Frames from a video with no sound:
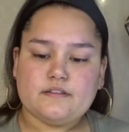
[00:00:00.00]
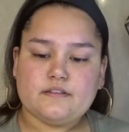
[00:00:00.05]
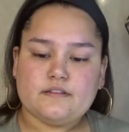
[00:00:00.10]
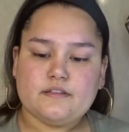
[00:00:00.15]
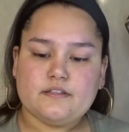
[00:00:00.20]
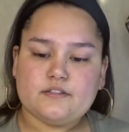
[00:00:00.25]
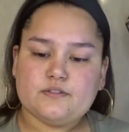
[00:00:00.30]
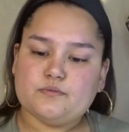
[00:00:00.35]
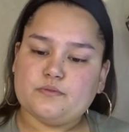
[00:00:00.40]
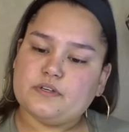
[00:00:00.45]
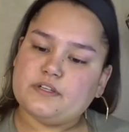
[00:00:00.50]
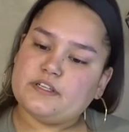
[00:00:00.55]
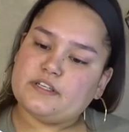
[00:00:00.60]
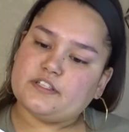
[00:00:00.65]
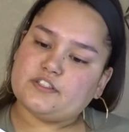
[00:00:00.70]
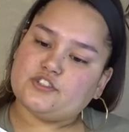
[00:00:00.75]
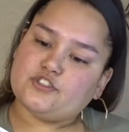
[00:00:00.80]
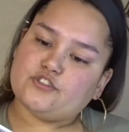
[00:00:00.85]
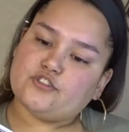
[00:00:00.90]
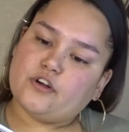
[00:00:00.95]
This one
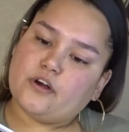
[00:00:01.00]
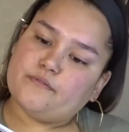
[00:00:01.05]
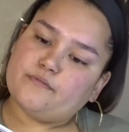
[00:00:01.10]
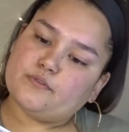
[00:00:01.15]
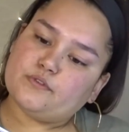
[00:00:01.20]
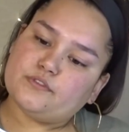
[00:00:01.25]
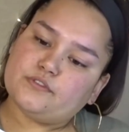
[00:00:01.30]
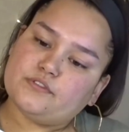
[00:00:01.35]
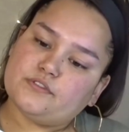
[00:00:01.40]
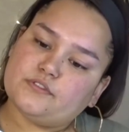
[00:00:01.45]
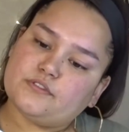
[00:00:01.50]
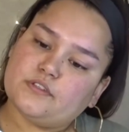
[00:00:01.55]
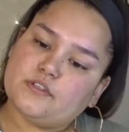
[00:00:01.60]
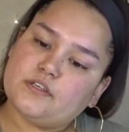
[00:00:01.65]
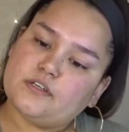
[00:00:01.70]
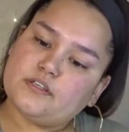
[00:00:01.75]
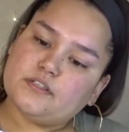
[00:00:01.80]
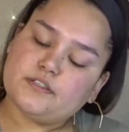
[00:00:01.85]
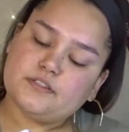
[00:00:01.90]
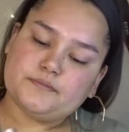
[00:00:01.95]
is Truffles.
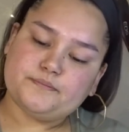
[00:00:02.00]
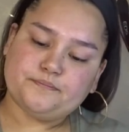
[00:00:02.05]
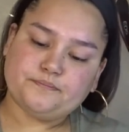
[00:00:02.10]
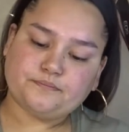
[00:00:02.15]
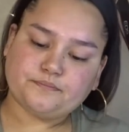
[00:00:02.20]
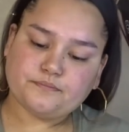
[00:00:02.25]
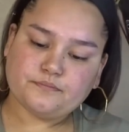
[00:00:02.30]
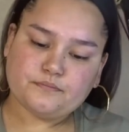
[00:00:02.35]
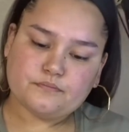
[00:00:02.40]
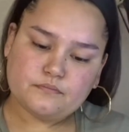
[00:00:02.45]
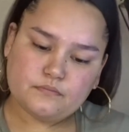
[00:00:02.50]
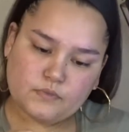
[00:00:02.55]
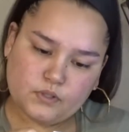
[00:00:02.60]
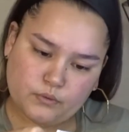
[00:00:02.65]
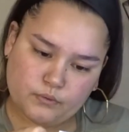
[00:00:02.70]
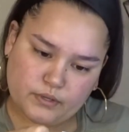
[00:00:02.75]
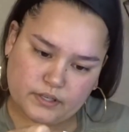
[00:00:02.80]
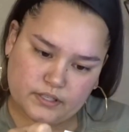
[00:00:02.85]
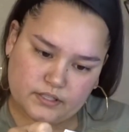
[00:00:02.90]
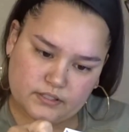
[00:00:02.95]

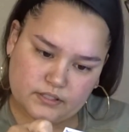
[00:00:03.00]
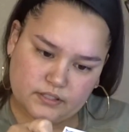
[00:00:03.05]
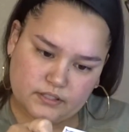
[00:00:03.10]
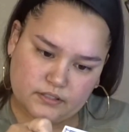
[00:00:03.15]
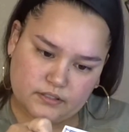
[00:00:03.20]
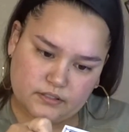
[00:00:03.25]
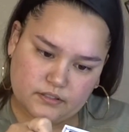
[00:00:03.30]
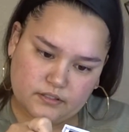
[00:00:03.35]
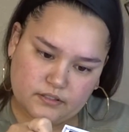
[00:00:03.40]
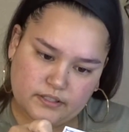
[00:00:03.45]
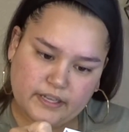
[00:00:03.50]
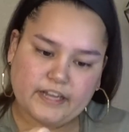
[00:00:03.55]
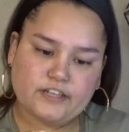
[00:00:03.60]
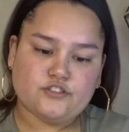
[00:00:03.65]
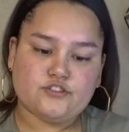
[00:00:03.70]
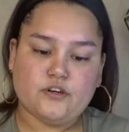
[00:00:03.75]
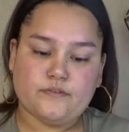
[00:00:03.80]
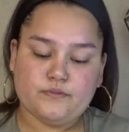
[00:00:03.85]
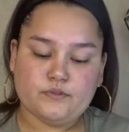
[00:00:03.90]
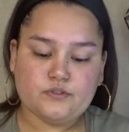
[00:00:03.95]
Wait, is it? Yeah,
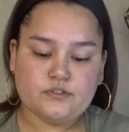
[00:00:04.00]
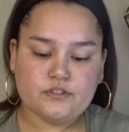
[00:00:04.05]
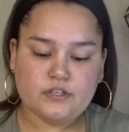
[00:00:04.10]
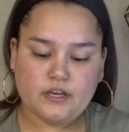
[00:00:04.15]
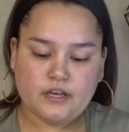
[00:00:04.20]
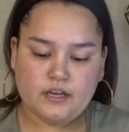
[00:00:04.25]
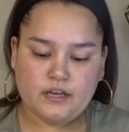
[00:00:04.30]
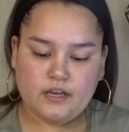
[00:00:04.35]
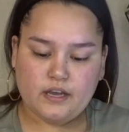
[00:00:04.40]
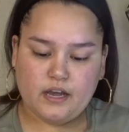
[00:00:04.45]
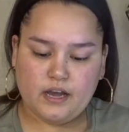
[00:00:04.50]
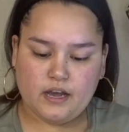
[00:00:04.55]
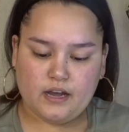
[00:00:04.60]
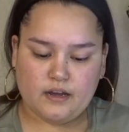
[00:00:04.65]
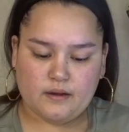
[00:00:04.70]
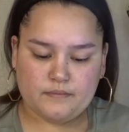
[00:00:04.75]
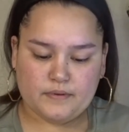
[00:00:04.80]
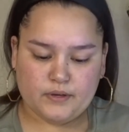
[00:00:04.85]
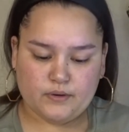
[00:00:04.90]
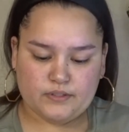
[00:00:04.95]
Truffles.
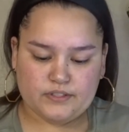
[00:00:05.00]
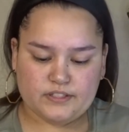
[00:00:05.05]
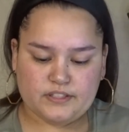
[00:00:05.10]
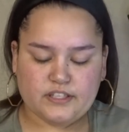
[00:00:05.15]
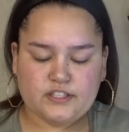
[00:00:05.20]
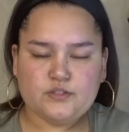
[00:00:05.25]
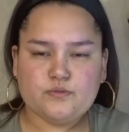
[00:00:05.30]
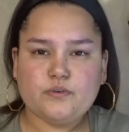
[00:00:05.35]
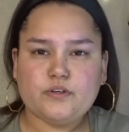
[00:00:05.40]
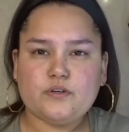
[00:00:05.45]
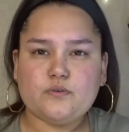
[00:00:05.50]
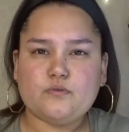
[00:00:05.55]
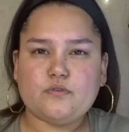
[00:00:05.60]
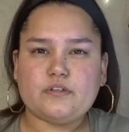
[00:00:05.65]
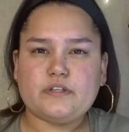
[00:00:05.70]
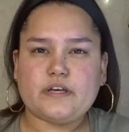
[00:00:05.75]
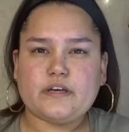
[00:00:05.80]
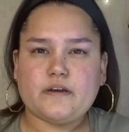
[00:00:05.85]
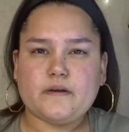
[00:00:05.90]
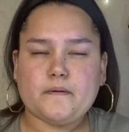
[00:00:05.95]
It was this one or
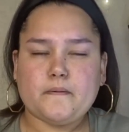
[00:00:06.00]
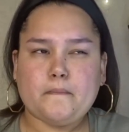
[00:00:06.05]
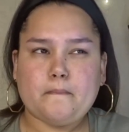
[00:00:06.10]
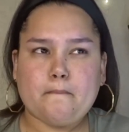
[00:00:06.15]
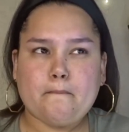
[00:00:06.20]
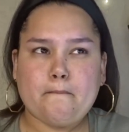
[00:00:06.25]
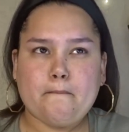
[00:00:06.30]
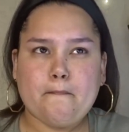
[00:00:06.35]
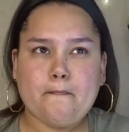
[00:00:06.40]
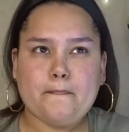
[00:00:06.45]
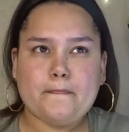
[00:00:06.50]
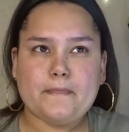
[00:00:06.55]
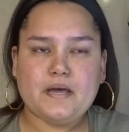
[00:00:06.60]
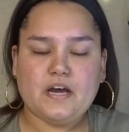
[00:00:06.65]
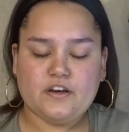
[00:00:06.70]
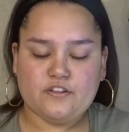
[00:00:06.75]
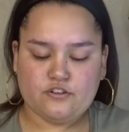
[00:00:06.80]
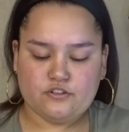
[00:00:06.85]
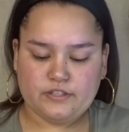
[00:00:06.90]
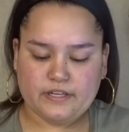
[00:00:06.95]
like a
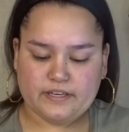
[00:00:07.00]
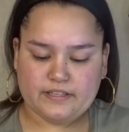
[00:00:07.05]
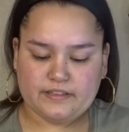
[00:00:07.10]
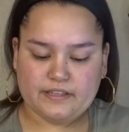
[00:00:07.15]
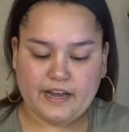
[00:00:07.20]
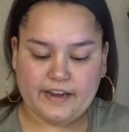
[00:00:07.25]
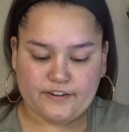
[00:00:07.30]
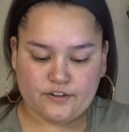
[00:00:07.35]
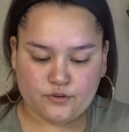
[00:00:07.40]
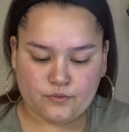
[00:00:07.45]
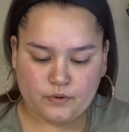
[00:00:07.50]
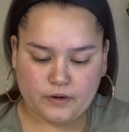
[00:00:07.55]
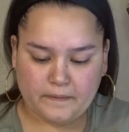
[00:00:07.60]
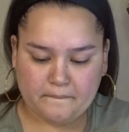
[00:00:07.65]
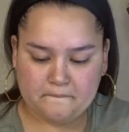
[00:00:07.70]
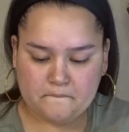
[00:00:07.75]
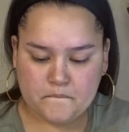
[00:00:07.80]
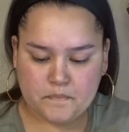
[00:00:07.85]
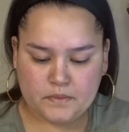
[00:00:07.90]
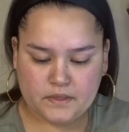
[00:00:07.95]
other like lighter one,
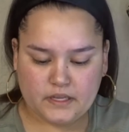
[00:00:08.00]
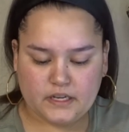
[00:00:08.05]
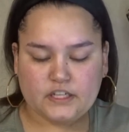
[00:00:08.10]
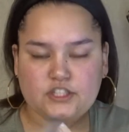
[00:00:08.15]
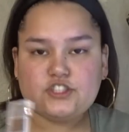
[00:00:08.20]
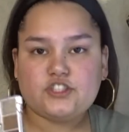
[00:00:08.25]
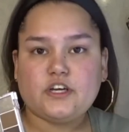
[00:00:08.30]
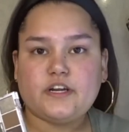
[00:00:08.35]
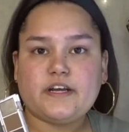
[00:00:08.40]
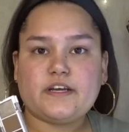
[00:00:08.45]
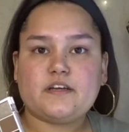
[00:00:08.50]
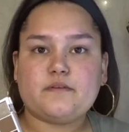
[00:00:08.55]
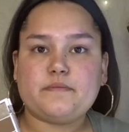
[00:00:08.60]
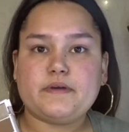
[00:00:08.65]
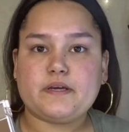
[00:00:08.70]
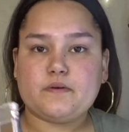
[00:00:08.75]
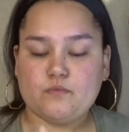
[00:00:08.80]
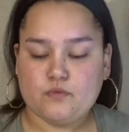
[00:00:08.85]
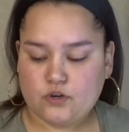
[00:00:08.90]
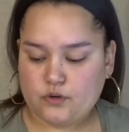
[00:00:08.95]
and I just thought I could
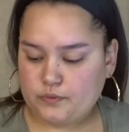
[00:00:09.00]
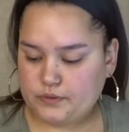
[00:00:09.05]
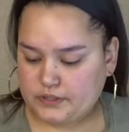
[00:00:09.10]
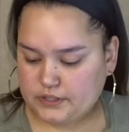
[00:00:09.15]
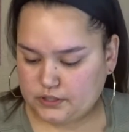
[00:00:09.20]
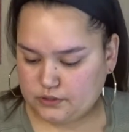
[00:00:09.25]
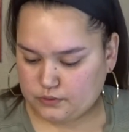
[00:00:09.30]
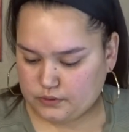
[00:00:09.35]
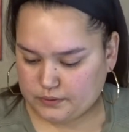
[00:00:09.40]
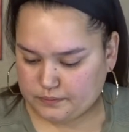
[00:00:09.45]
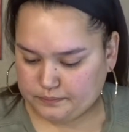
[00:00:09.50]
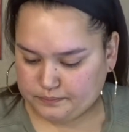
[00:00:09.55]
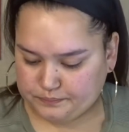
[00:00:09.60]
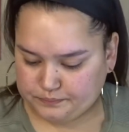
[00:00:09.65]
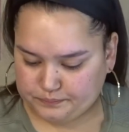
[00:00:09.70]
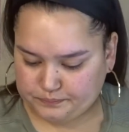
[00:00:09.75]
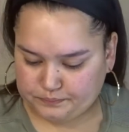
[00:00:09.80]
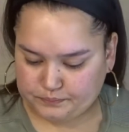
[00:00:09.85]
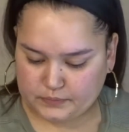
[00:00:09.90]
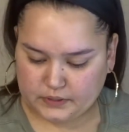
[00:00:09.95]
make more with this one.
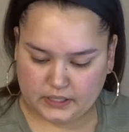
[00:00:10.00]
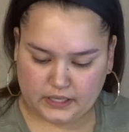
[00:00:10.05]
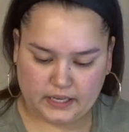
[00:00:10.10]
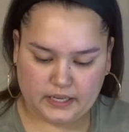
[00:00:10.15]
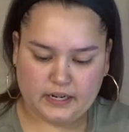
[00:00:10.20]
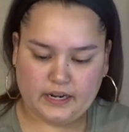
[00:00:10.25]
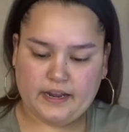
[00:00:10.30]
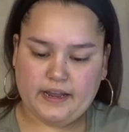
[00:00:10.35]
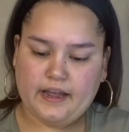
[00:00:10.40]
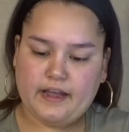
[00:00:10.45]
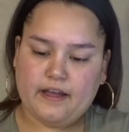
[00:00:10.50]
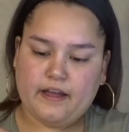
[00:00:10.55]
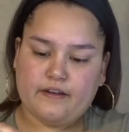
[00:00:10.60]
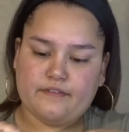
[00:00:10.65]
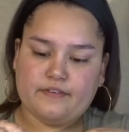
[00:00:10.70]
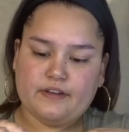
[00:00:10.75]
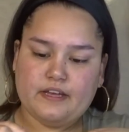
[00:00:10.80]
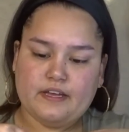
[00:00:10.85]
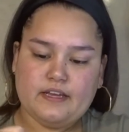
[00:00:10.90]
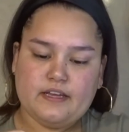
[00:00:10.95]
And I have
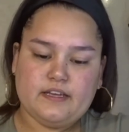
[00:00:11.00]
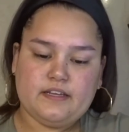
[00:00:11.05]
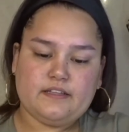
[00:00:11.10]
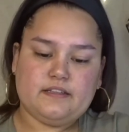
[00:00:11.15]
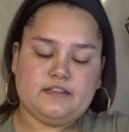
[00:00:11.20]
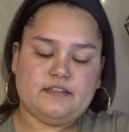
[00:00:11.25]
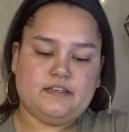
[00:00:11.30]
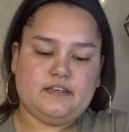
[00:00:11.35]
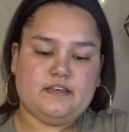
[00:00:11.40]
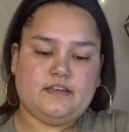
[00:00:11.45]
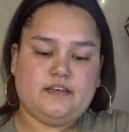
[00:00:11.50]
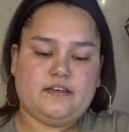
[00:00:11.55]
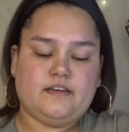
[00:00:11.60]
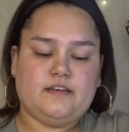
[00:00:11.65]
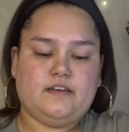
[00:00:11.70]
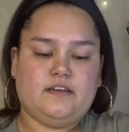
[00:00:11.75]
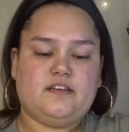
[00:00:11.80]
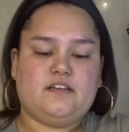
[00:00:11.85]
the